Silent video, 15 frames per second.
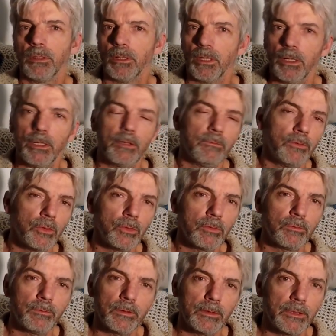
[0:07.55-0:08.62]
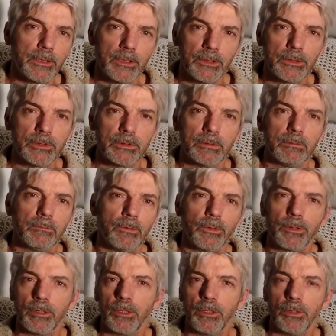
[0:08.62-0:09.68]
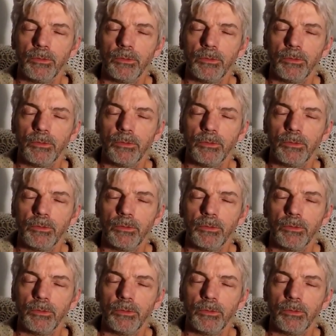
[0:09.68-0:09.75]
I have no affiliation with any